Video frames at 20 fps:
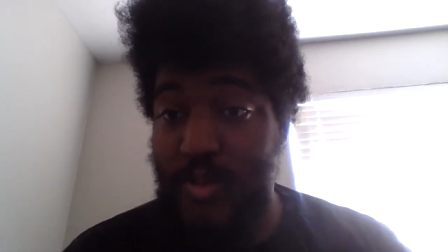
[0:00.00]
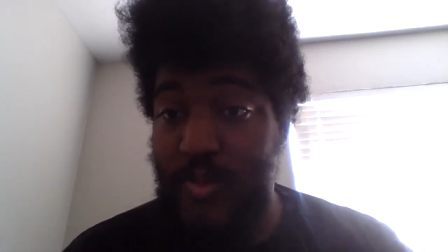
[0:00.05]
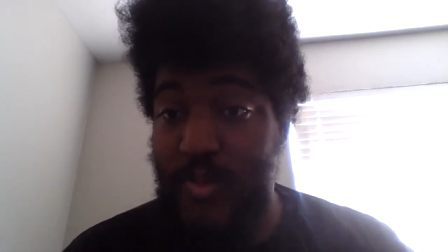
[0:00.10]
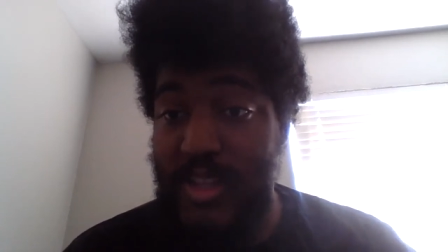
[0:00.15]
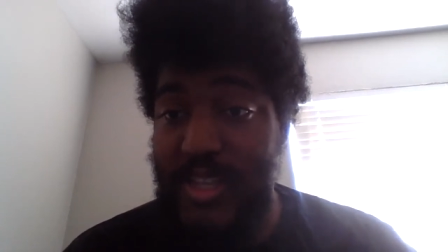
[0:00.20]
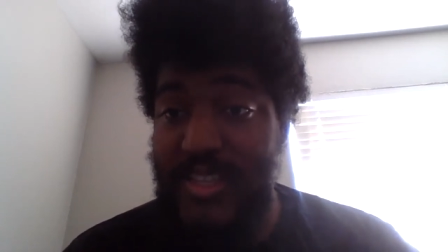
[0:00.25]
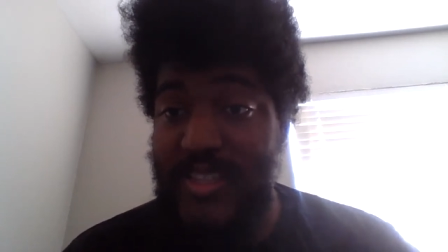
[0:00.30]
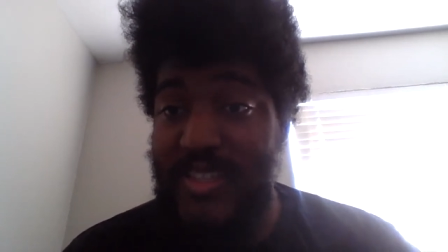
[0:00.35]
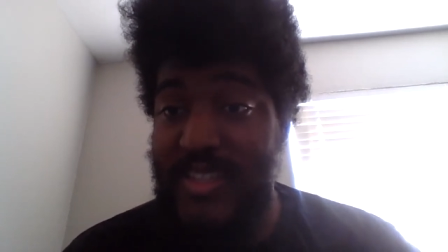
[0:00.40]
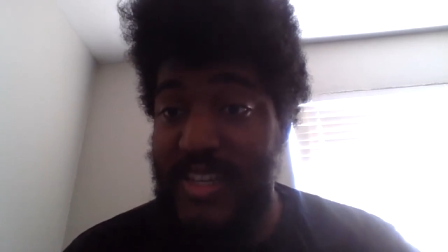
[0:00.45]

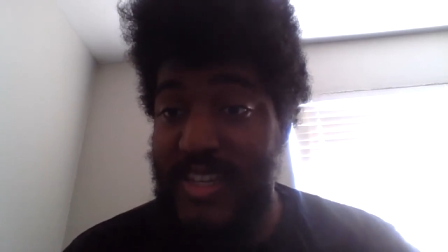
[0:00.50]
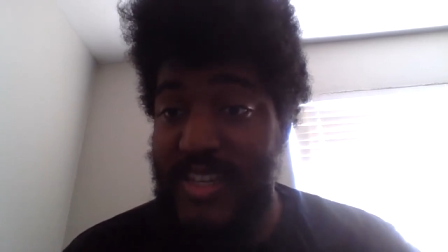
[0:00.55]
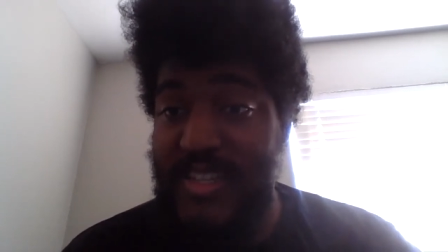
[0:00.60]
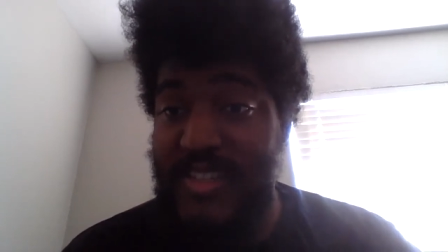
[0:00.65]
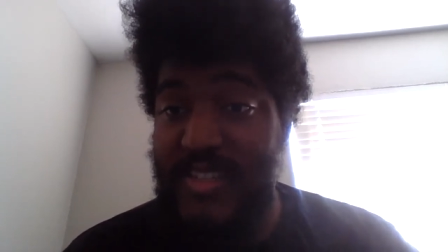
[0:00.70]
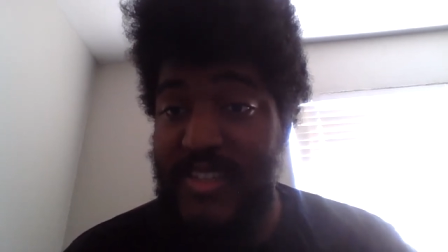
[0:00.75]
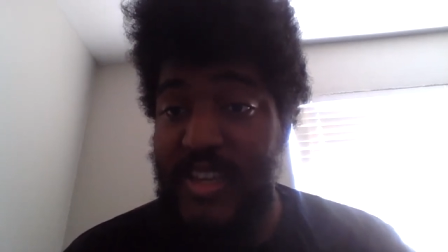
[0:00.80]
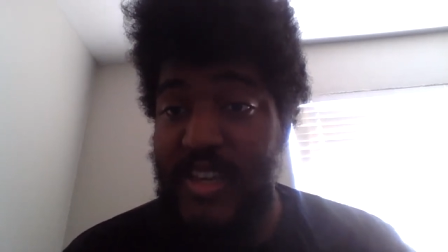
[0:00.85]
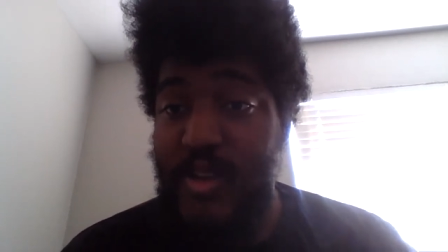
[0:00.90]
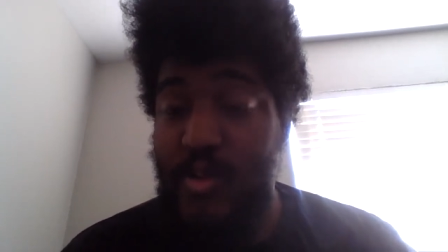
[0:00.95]

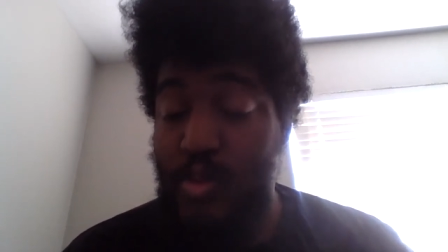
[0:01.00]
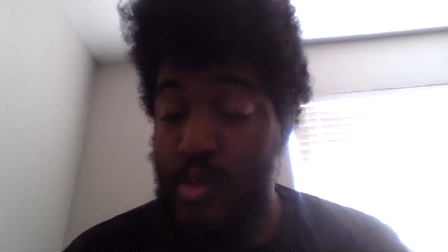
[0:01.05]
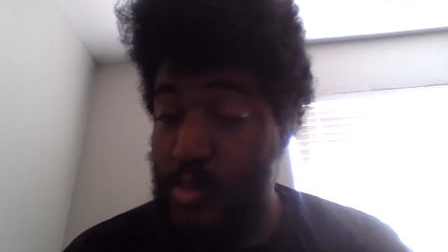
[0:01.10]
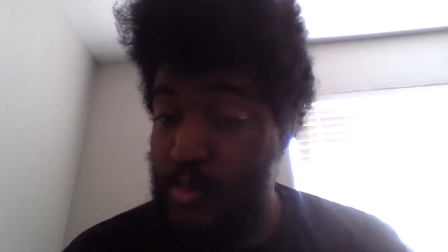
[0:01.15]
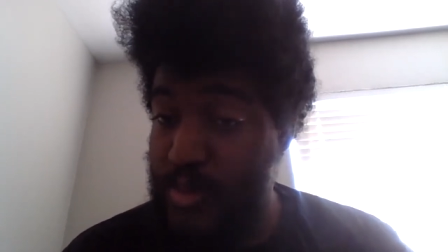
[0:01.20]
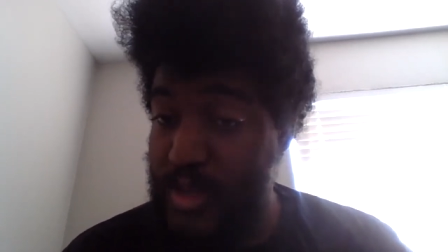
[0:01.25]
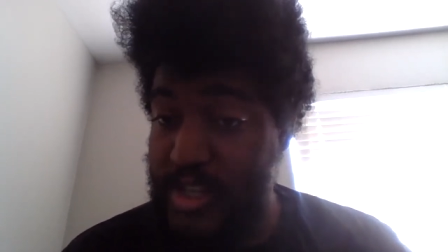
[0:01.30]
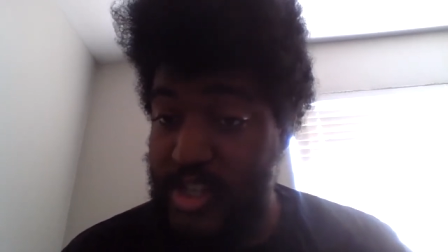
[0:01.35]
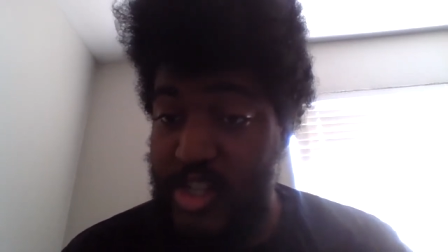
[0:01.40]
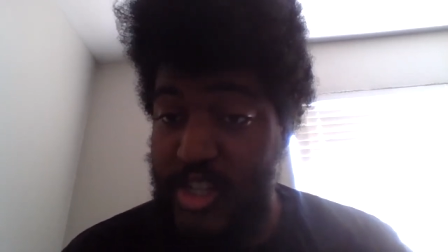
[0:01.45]
56 will
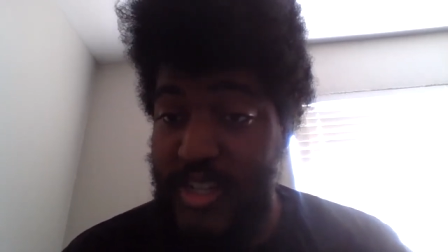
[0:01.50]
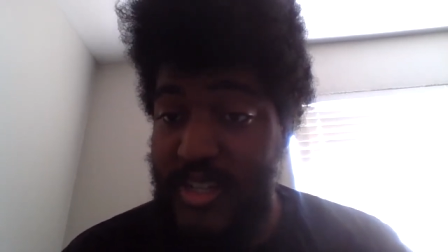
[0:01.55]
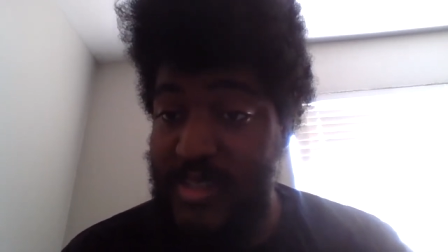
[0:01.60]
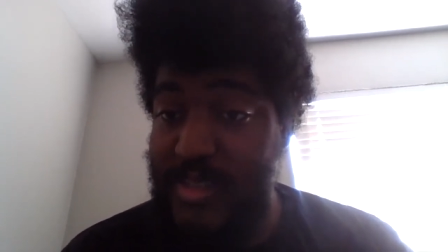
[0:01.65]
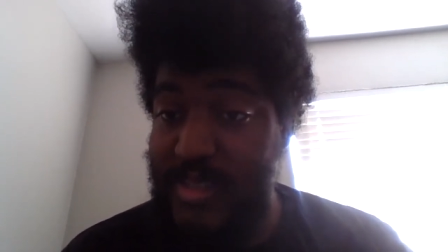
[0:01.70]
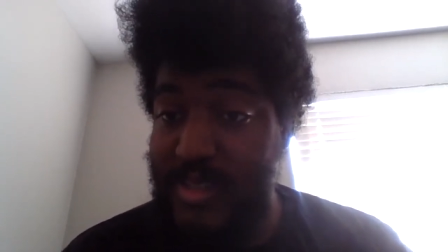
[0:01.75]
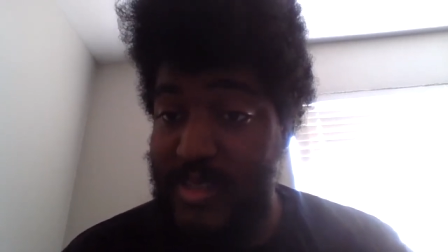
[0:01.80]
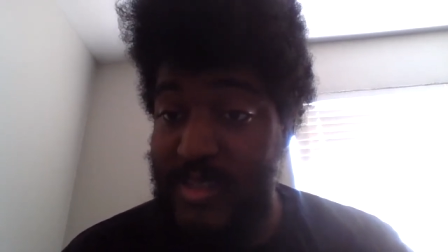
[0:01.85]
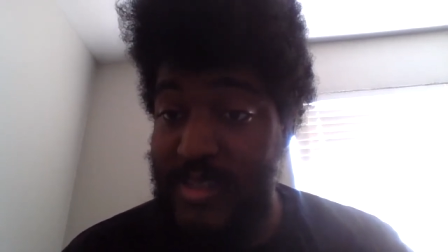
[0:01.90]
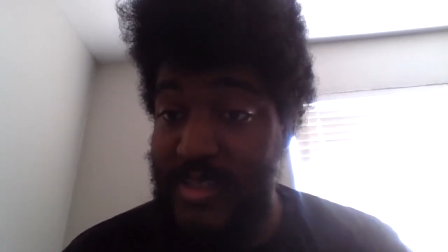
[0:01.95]
be
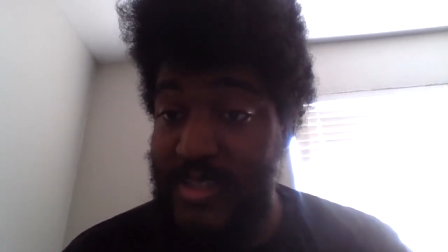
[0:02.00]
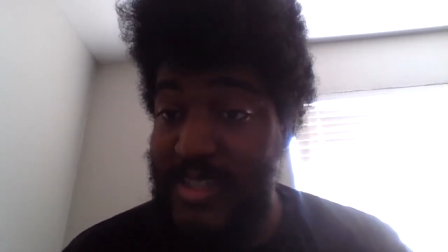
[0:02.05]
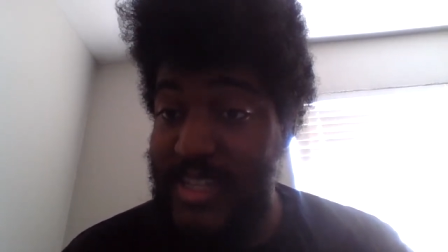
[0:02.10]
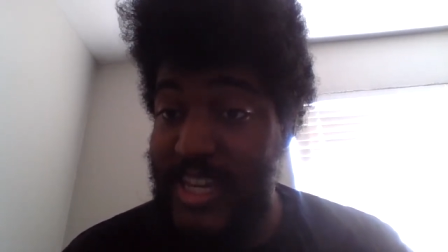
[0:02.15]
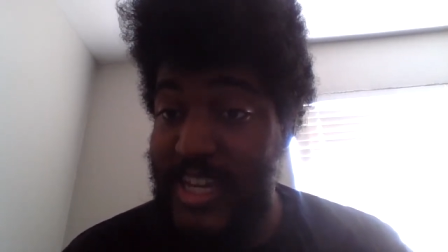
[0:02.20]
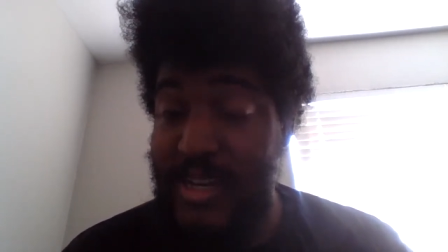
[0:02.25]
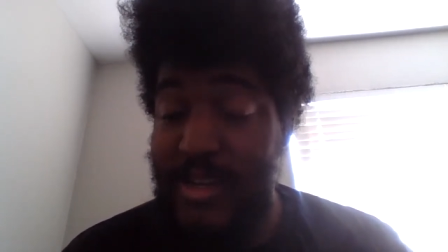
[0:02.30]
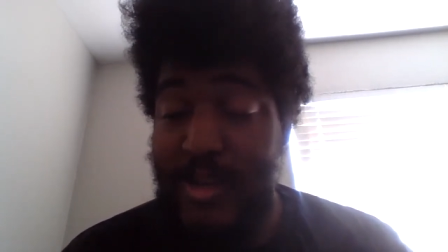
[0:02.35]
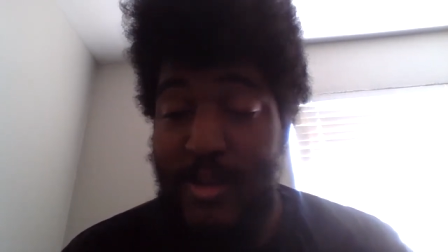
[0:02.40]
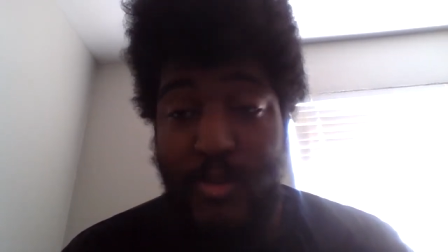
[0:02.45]
just as
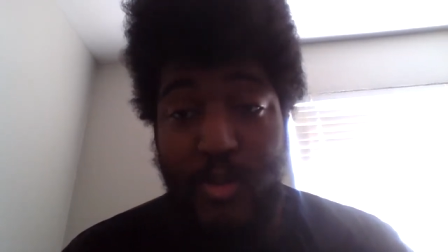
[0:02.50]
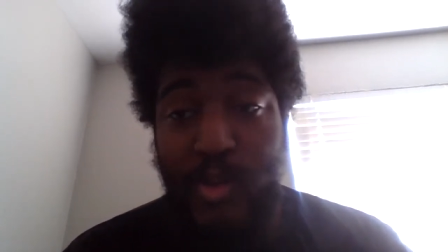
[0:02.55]
insane.